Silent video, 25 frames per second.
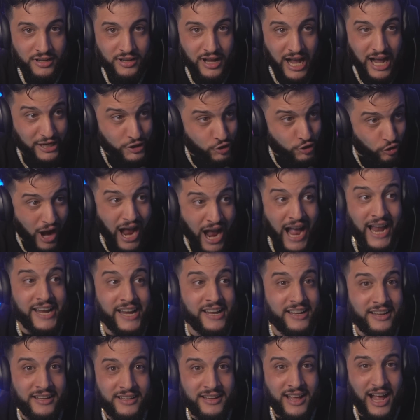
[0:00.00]
I try.
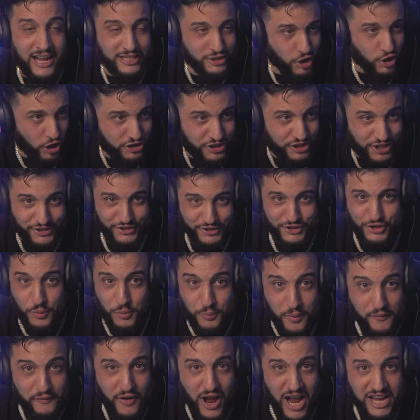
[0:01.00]
I talk to the
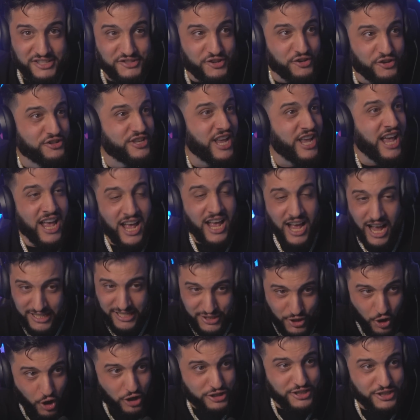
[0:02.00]
supervisors. I
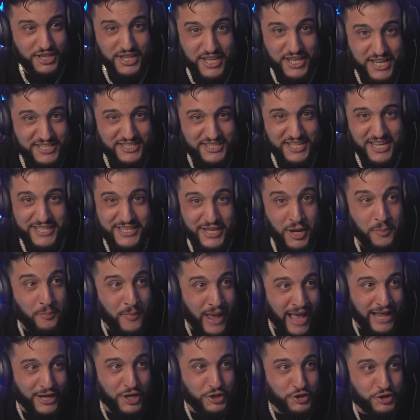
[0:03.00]
talk to the assistant
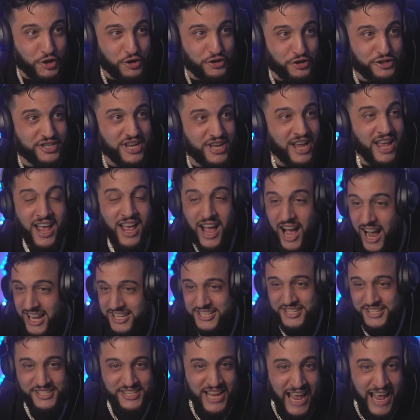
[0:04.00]
managers. I
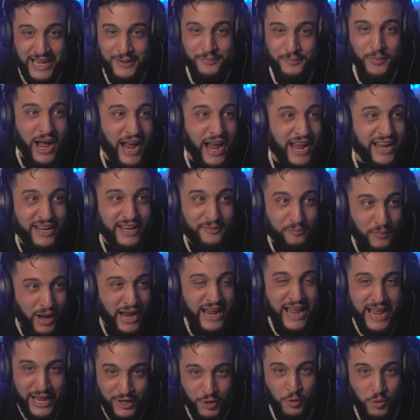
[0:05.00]
send my
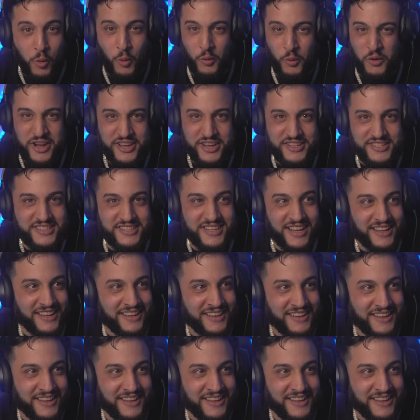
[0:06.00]
inquiries.